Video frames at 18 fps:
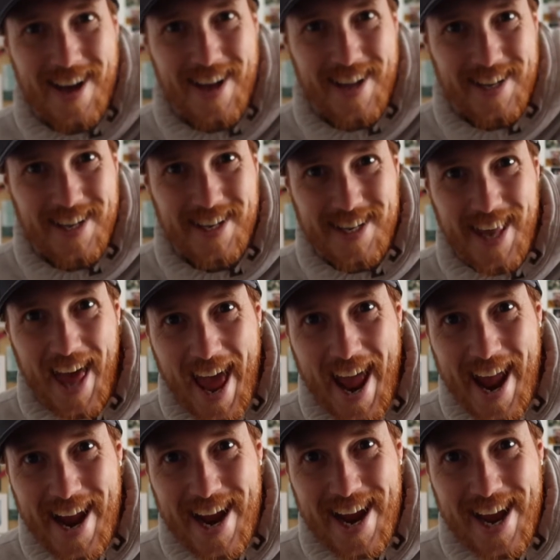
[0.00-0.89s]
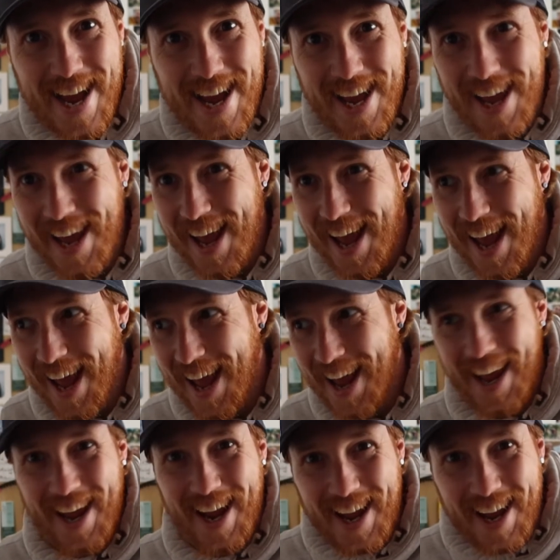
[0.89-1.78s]
Today
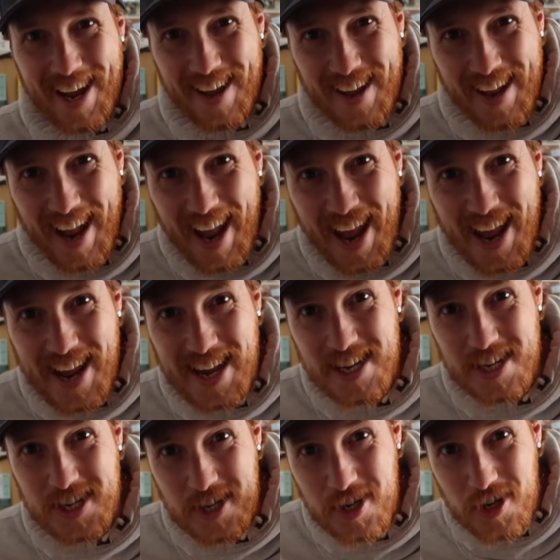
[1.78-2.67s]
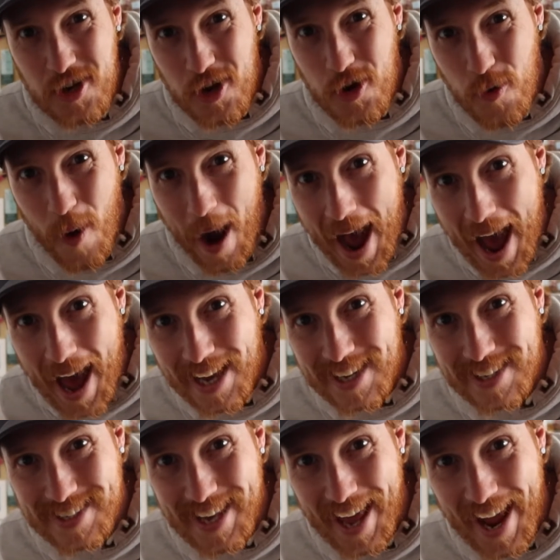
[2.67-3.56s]
is New
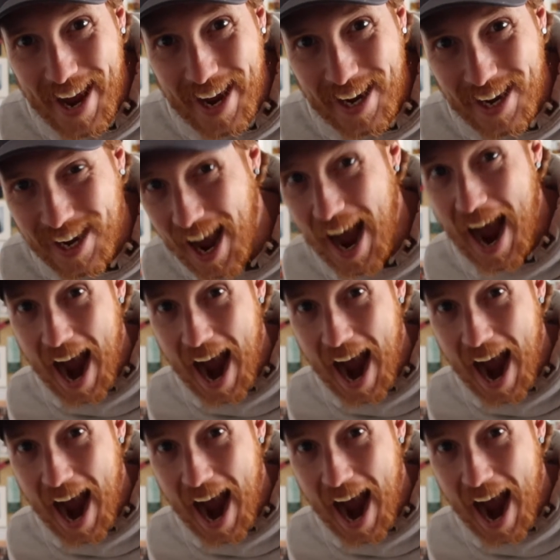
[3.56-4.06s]
Hat Day.